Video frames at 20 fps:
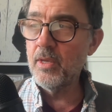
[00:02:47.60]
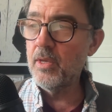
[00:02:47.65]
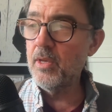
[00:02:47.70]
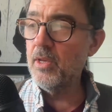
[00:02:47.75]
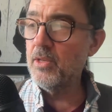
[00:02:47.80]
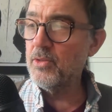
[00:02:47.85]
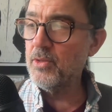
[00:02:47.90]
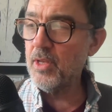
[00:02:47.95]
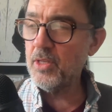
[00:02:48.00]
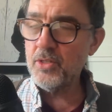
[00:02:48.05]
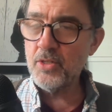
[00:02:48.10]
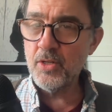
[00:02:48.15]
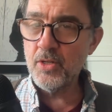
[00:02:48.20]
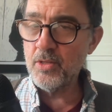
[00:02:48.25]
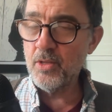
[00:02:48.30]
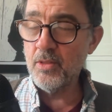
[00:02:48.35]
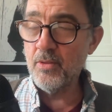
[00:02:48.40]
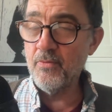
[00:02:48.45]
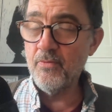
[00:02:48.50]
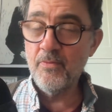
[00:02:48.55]
So that's just
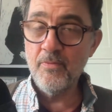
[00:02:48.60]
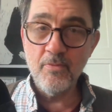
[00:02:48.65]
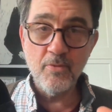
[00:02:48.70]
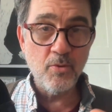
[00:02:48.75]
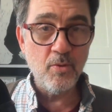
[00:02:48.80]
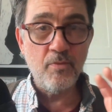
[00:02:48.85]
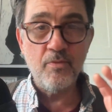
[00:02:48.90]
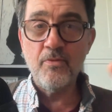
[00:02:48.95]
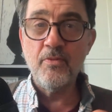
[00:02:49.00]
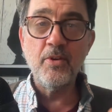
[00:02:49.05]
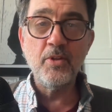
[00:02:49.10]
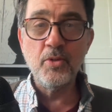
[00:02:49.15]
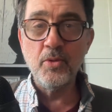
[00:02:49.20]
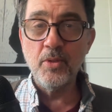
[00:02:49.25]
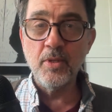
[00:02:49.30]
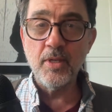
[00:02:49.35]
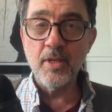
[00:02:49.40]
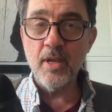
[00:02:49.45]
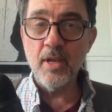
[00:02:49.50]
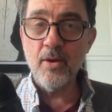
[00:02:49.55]
on the sort of
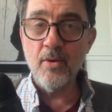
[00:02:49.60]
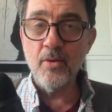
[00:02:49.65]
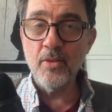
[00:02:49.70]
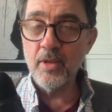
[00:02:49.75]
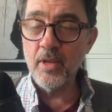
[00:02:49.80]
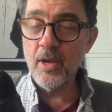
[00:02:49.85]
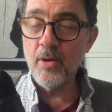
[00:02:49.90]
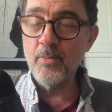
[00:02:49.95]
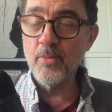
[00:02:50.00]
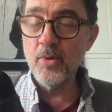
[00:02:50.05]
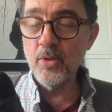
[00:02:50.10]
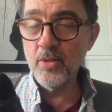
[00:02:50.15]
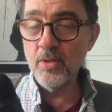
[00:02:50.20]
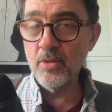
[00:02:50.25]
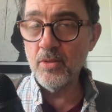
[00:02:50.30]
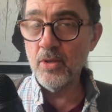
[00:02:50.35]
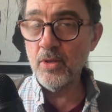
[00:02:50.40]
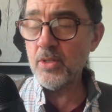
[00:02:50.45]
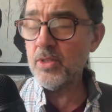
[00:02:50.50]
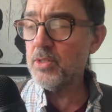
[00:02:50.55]
visually how the output
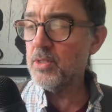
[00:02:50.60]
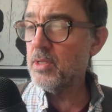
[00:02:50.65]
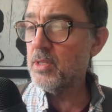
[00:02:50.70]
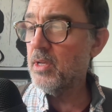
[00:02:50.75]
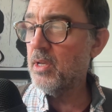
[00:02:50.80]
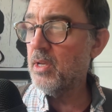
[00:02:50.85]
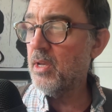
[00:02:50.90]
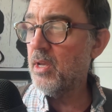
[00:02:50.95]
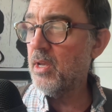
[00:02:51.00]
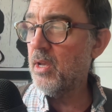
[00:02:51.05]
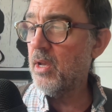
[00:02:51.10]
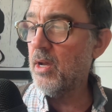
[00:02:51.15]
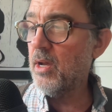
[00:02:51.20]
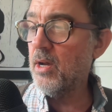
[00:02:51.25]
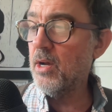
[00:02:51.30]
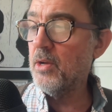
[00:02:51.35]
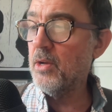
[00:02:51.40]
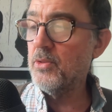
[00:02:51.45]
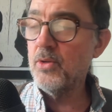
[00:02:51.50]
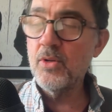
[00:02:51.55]
looks.
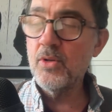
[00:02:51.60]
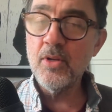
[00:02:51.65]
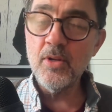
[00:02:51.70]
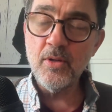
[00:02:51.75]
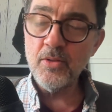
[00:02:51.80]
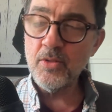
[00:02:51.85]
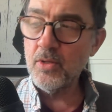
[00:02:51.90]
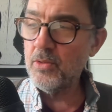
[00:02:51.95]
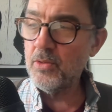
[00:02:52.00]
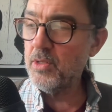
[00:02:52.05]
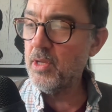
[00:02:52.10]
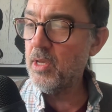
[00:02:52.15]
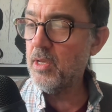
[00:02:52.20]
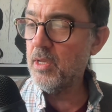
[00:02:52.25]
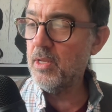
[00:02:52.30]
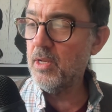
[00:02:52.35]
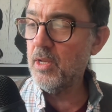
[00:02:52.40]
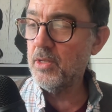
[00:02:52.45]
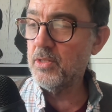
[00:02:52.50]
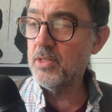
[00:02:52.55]
You could also take
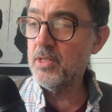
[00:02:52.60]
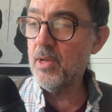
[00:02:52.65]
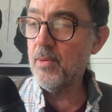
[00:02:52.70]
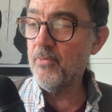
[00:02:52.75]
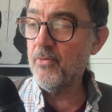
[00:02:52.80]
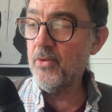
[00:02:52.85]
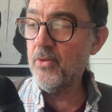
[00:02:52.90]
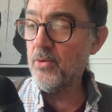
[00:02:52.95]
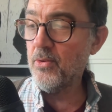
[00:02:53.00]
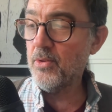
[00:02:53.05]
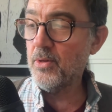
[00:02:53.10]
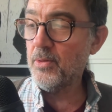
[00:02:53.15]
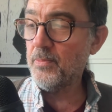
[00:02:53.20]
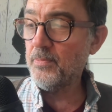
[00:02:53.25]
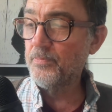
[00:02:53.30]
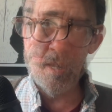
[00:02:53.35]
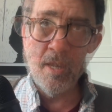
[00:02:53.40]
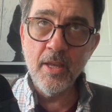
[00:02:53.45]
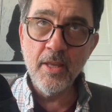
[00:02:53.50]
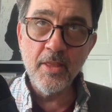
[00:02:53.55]
it a step further.
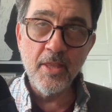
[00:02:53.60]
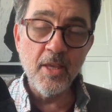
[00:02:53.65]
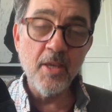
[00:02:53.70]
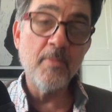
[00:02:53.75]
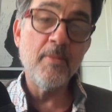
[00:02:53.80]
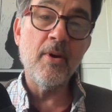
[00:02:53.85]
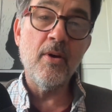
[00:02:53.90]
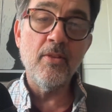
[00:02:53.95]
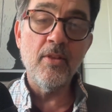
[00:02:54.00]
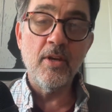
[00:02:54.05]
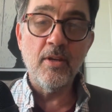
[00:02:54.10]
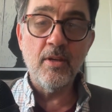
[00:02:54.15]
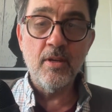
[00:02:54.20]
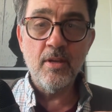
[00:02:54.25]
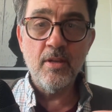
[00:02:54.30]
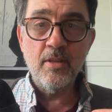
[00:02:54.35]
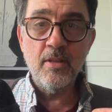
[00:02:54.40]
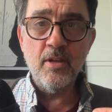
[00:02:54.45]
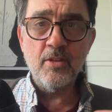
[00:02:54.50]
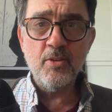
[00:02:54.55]
Think about like
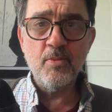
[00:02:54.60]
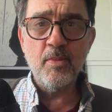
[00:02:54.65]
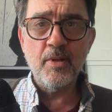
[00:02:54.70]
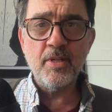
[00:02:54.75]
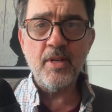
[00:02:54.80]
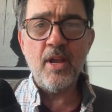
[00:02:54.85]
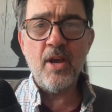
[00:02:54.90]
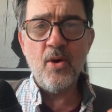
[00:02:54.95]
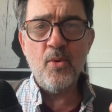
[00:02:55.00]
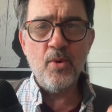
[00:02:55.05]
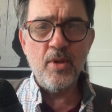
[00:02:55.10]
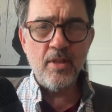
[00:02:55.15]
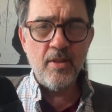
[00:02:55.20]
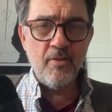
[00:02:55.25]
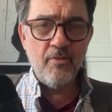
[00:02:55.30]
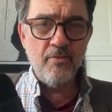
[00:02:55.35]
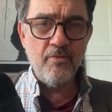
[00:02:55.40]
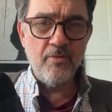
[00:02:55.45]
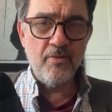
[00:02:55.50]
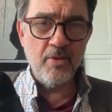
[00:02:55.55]
not so much how it
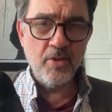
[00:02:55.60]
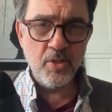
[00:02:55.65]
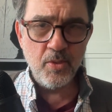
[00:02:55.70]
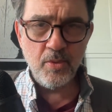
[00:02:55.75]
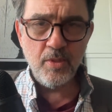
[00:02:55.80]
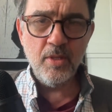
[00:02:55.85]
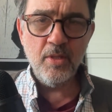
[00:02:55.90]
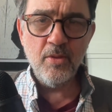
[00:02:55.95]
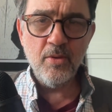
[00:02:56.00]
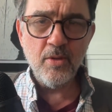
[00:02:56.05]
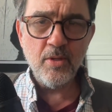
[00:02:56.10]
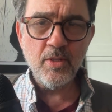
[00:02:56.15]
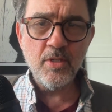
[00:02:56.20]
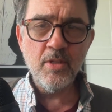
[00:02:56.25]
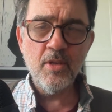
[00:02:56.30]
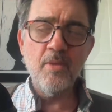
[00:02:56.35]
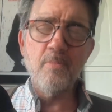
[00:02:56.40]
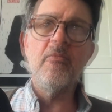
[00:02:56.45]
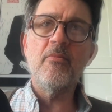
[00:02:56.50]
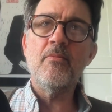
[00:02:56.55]
visually looks,
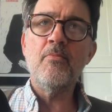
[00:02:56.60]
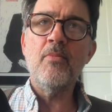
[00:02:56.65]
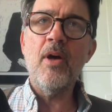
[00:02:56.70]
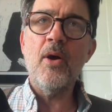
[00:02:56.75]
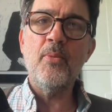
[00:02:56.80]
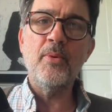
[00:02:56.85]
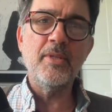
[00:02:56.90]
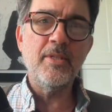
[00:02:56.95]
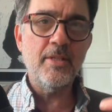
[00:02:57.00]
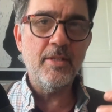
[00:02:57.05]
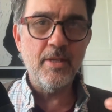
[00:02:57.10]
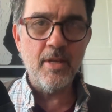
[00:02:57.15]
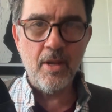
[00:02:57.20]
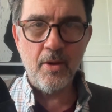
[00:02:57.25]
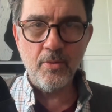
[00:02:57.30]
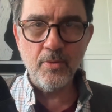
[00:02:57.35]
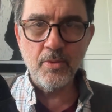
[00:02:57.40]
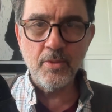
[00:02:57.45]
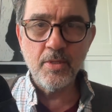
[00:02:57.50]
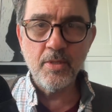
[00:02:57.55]
but how it
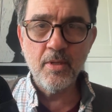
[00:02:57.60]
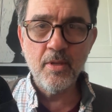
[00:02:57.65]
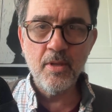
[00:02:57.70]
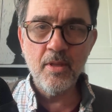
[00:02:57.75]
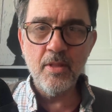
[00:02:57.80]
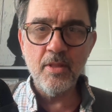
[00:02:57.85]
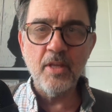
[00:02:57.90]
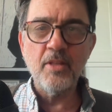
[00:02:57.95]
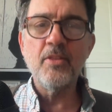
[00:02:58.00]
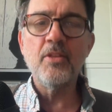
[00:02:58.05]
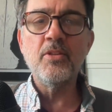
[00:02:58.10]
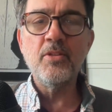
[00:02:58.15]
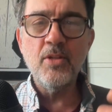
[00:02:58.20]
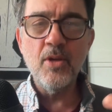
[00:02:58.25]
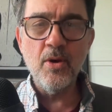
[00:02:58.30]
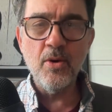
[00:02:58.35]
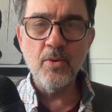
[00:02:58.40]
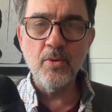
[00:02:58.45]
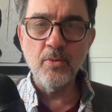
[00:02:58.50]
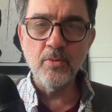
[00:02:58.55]
sounds, like the
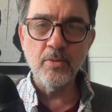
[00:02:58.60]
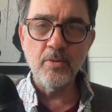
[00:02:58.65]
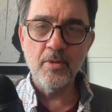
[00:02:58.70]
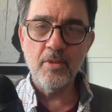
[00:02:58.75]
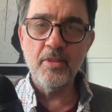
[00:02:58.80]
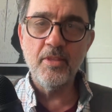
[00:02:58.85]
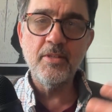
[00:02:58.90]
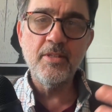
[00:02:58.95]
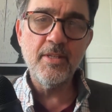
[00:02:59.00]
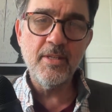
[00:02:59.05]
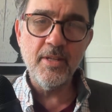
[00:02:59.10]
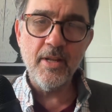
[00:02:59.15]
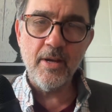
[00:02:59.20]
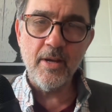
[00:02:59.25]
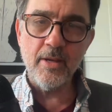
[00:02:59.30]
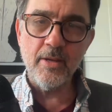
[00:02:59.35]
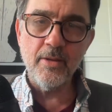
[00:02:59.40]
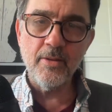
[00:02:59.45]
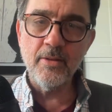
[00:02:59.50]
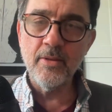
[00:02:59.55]
tone, the
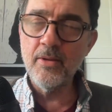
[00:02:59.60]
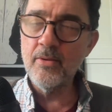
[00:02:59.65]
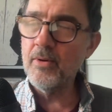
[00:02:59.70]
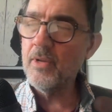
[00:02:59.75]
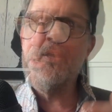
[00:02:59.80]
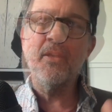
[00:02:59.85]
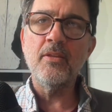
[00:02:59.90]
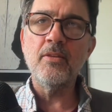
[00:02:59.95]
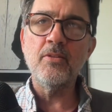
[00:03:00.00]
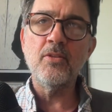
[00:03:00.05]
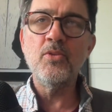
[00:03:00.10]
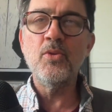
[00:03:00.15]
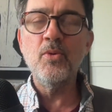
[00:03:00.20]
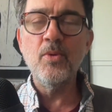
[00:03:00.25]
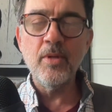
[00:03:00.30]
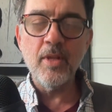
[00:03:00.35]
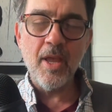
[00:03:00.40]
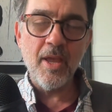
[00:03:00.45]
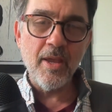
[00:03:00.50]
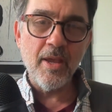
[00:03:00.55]
style, right? So
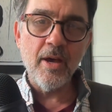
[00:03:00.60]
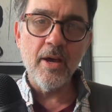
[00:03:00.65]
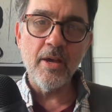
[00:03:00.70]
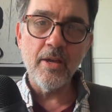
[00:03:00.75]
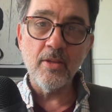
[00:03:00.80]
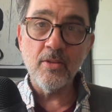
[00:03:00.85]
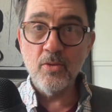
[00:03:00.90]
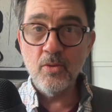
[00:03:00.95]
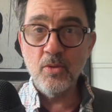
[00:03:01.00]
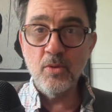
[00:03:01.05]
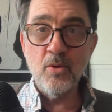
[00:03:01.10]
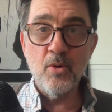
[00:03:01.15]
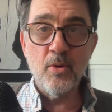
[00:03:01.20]
tune AI to your